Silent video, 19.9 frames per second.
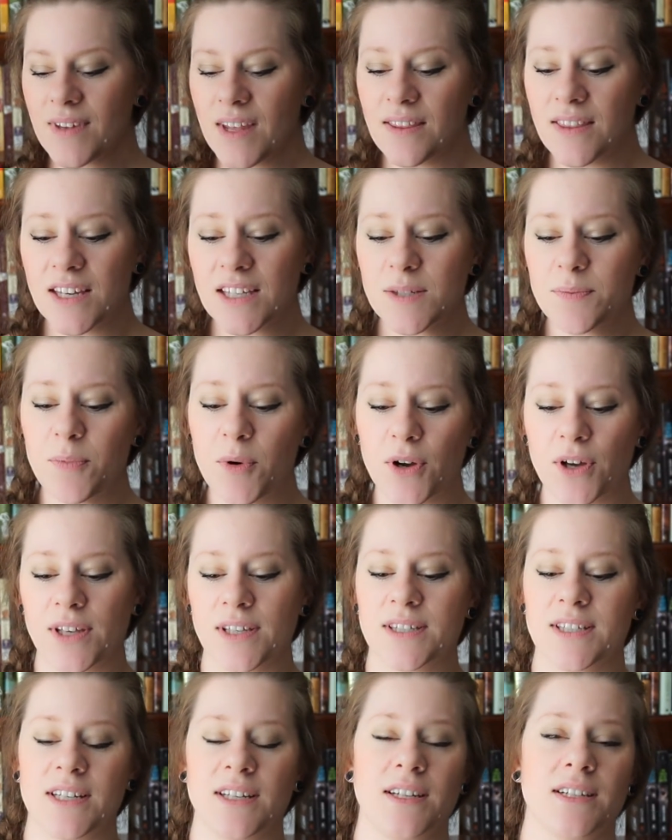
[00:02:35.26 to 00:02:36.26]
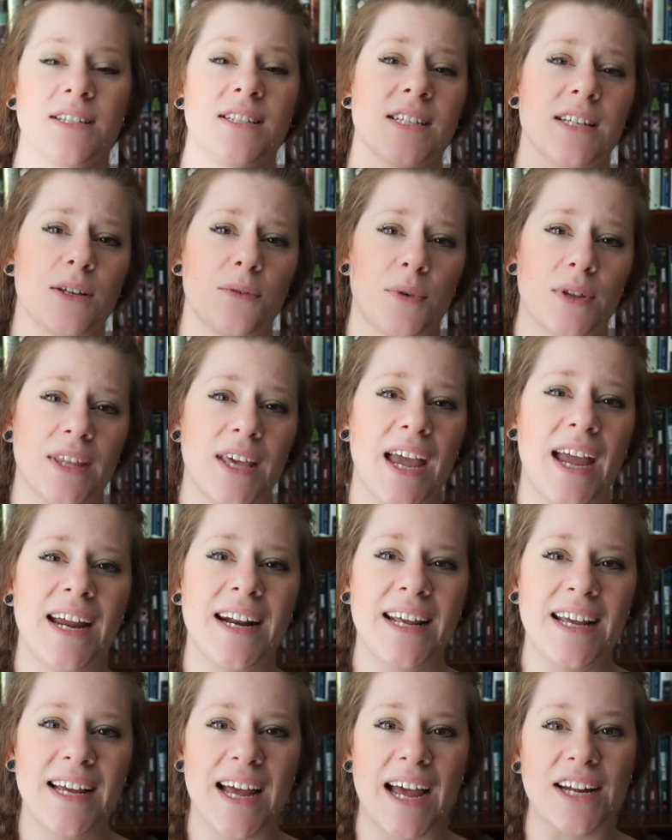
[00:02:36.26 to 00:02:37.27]
This book is dealing with
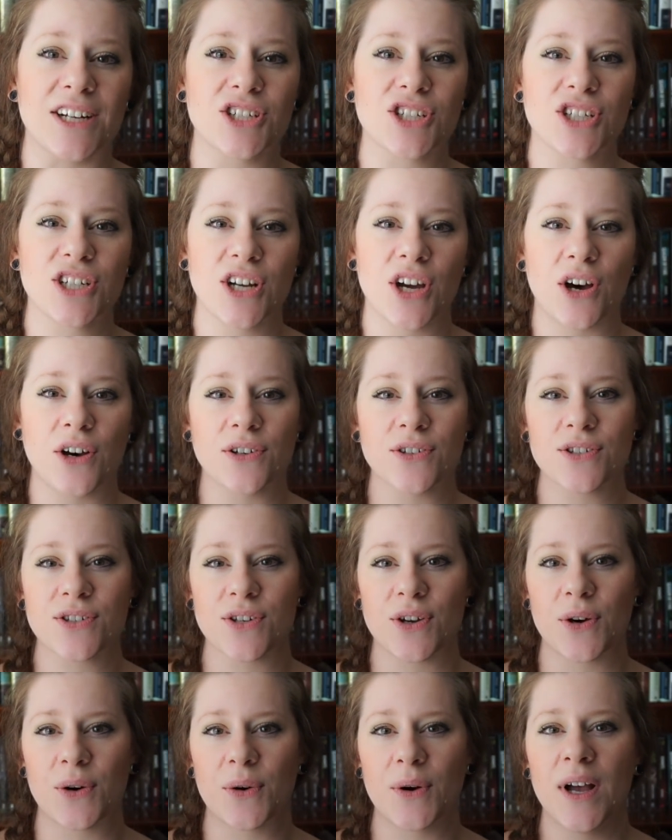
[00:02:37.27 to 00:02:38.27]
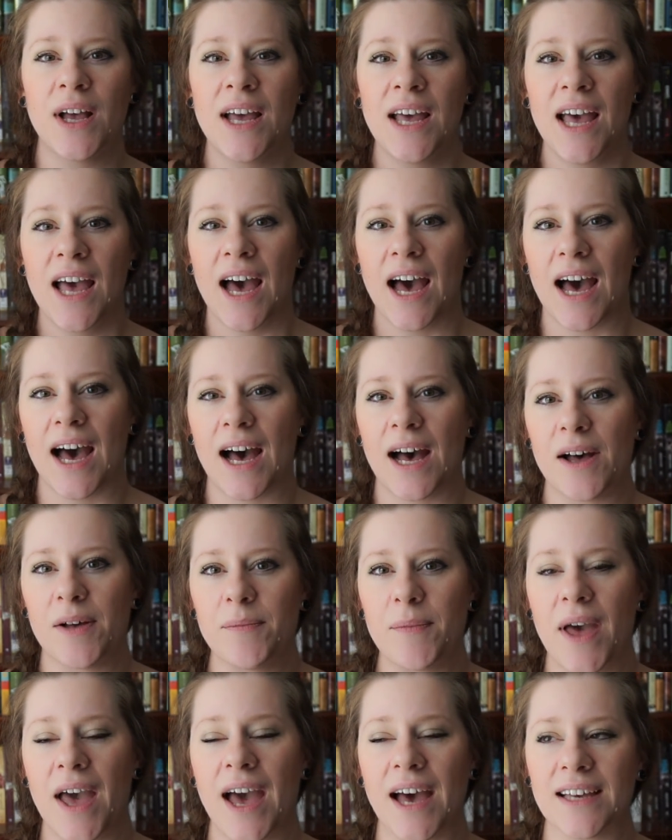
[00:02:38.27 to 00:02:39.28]
Katie, and she also
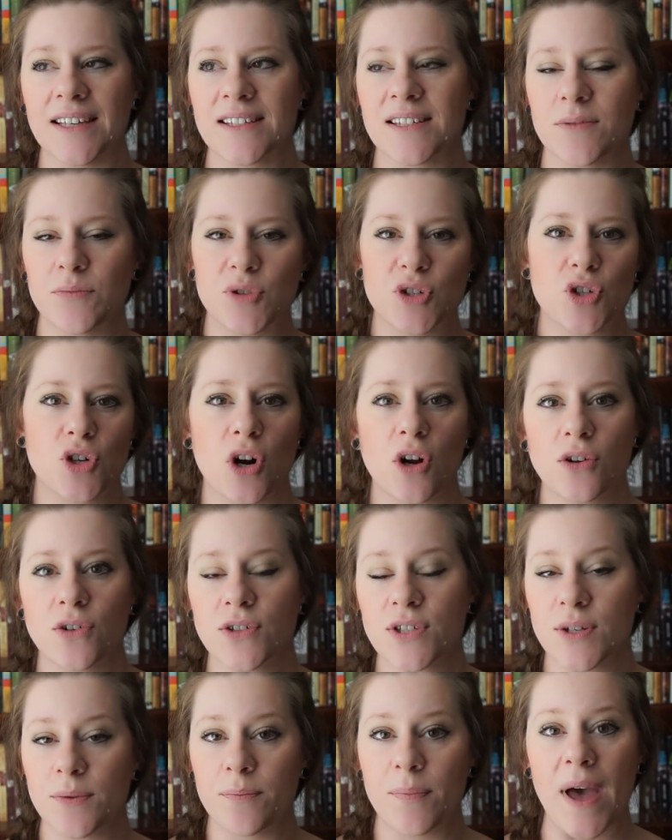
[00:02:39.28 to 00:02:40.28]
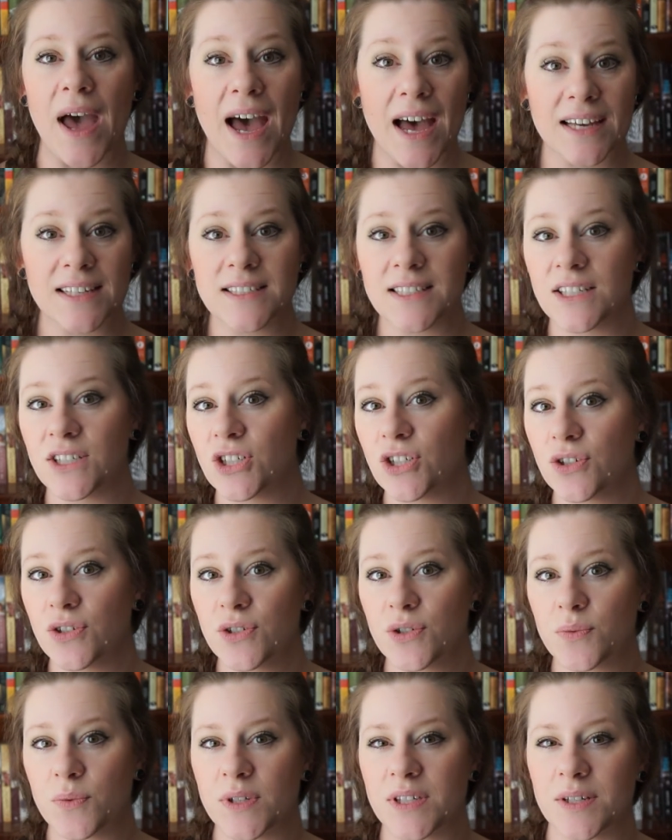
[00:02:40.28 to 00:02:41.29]
has some struggles, some past
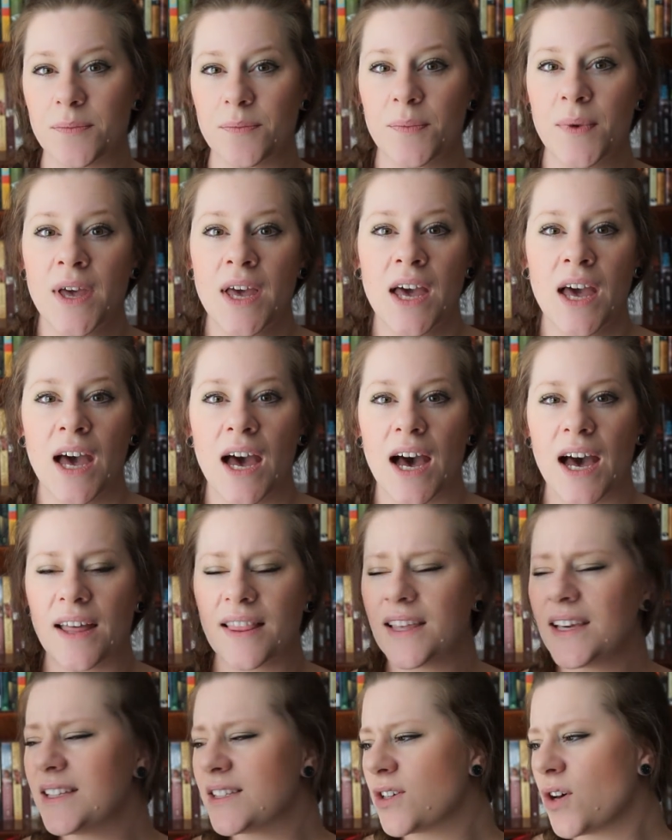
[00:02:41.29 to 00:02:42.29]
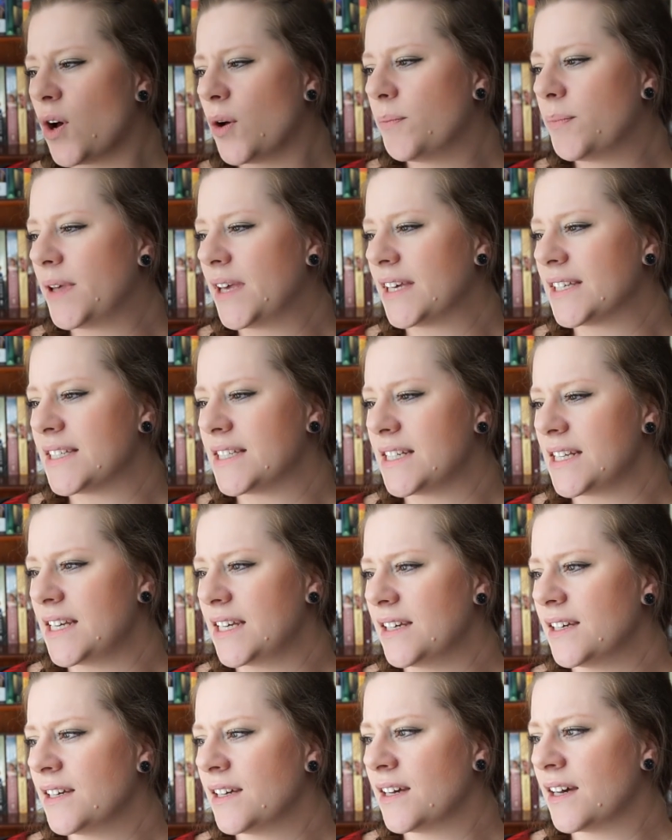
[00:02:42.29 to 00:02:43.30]
issues with some, I think it's called
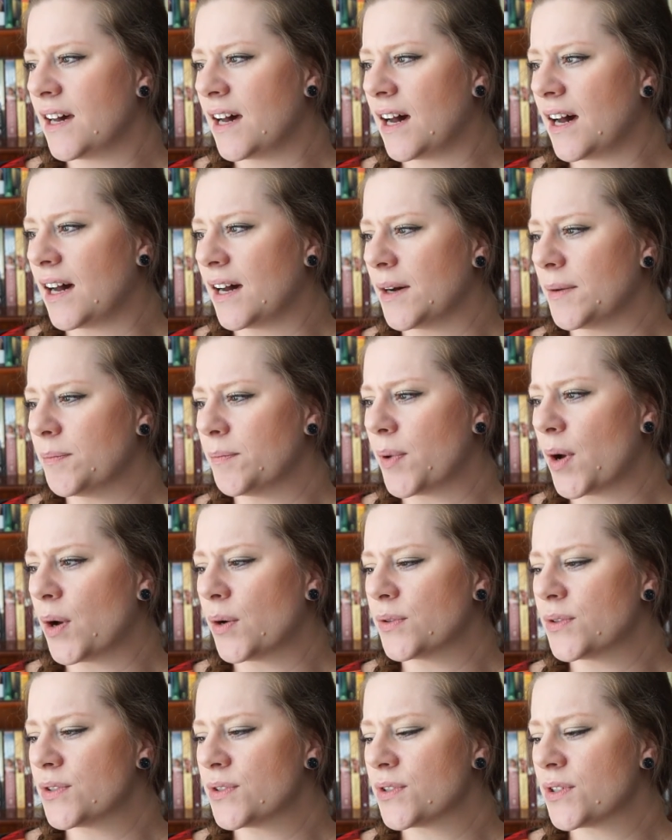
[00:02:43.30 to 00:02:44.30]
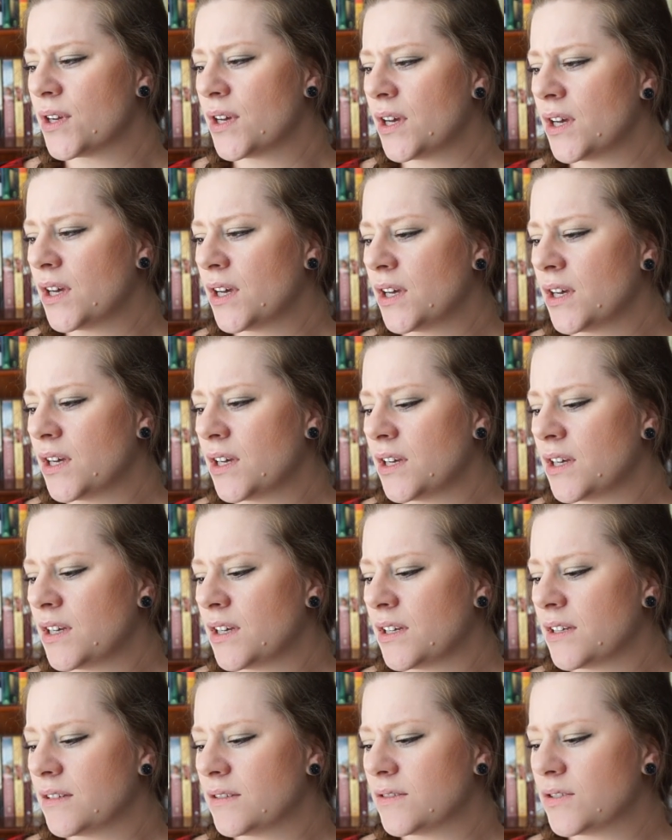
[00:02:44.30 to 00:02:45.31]
PSD,
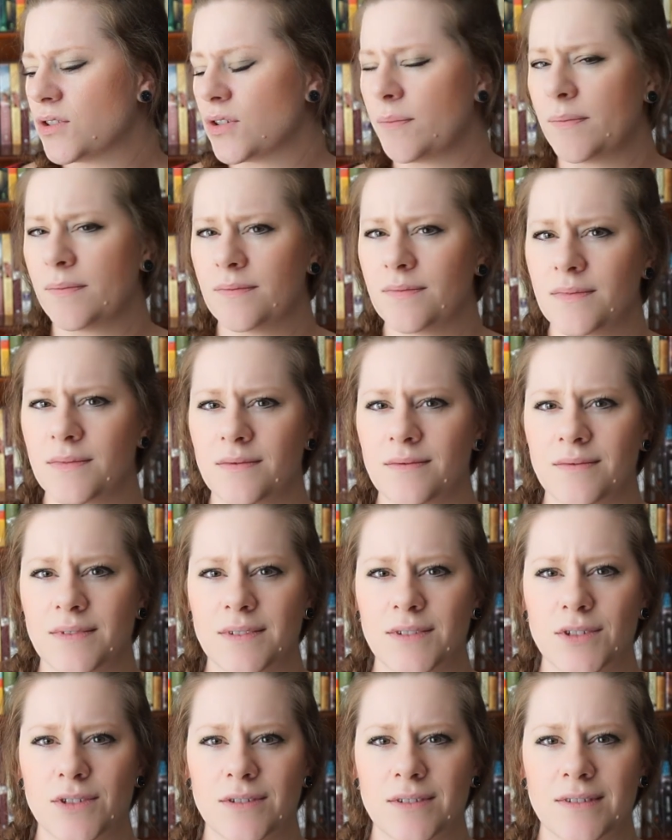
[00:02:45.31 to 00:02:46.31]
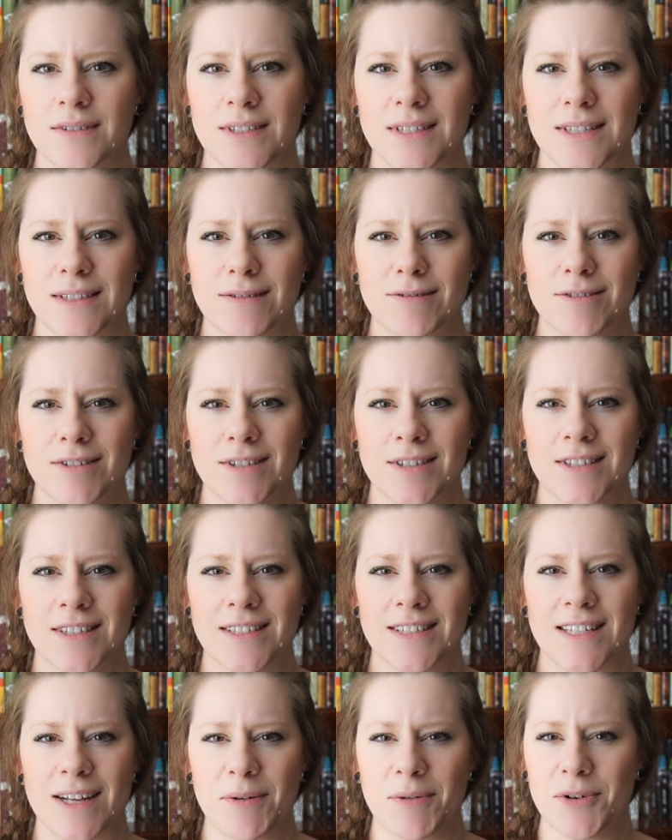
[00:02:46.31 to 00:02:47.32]

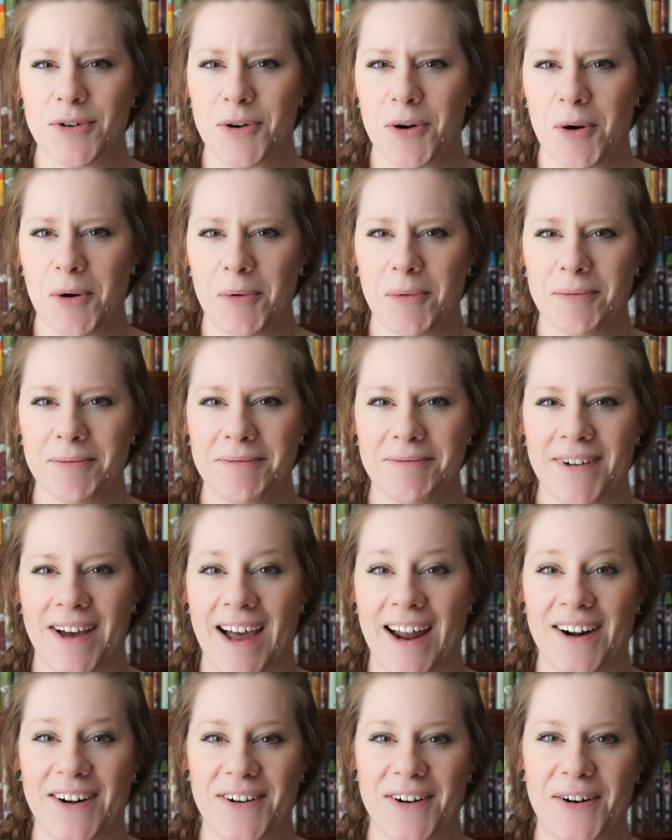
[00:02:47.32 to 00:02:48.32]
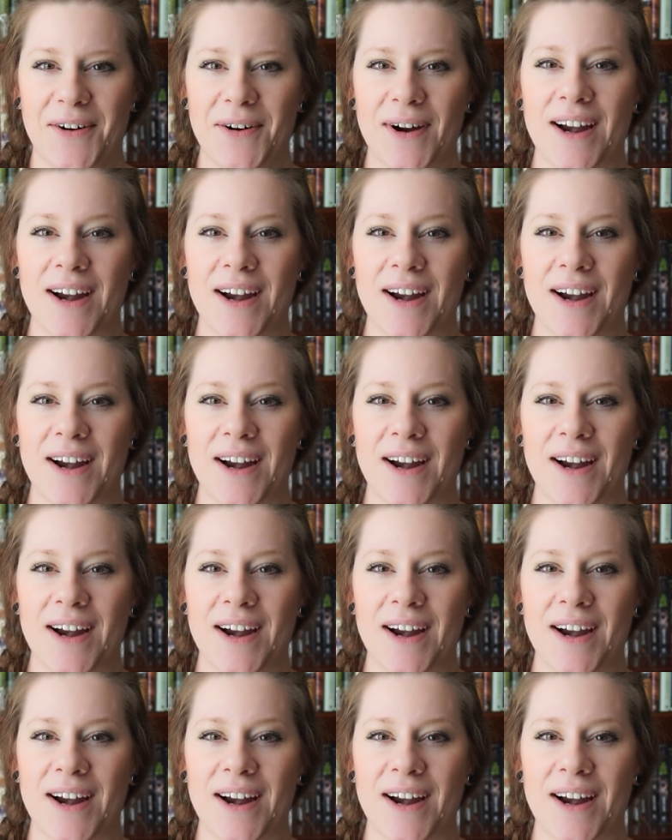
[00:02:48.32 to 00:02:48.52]
post-syndrome, I don't know.